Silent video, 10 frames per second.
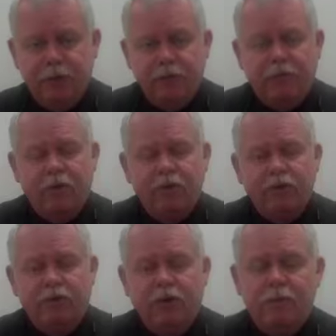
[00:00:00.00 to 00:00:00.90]
The first
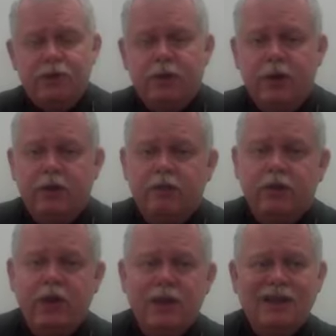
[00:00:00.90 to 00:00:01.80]
assumption
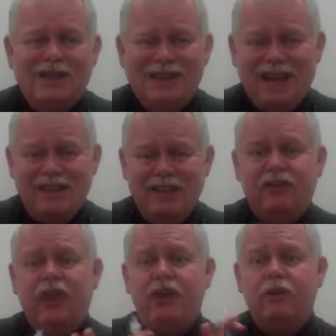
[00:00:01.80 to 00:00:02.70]
is that
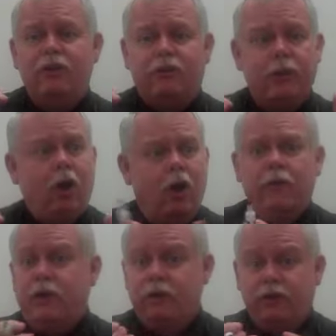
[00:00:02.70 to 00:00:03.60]
this industry, all
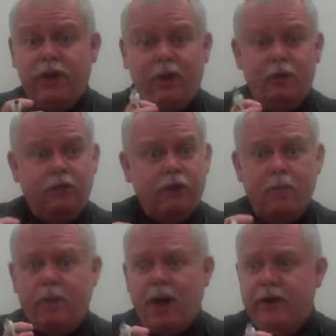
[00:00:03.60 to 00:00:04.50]
of these sellers
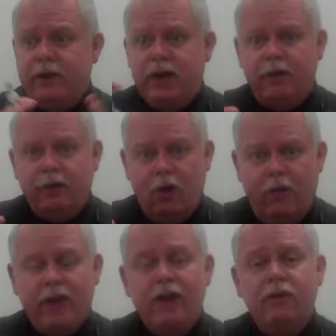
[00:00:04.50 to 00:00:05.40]
combined together, called
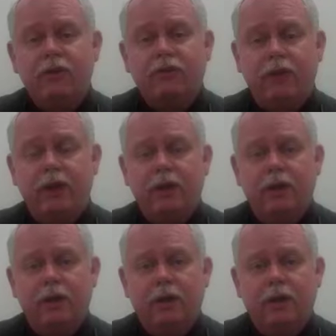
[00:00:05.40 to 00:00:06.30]
the industry,
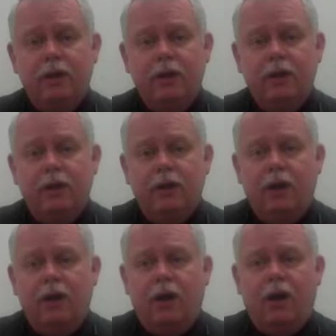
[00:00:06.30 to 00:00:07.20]

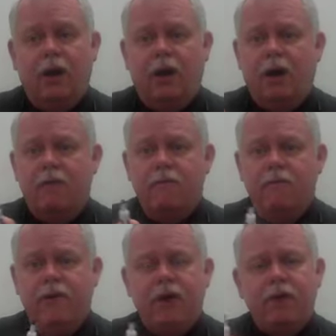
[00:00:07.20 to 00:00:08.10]
are
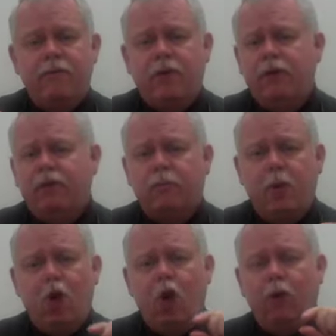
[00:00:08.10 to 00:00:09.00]
very, very
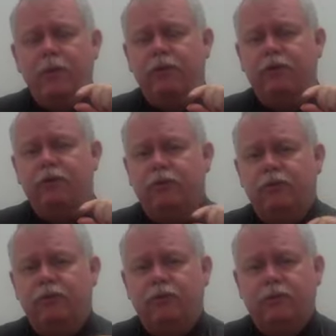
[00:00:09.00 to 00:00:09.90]
small
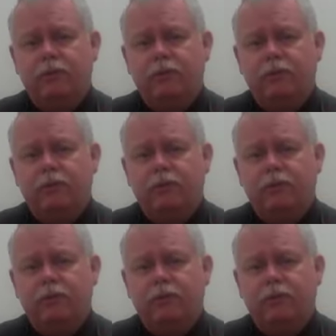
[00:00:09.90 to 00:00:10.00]
businesses.